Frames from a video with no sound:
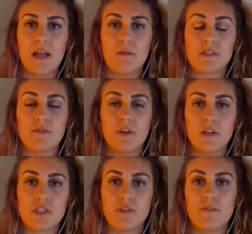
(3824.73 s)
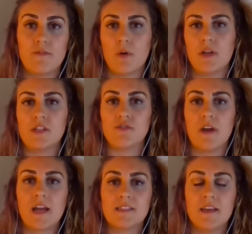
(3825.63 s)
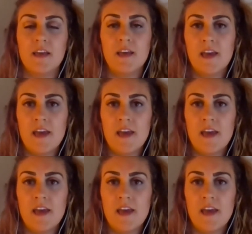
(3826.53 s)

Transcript: And I was very straightforward and direct.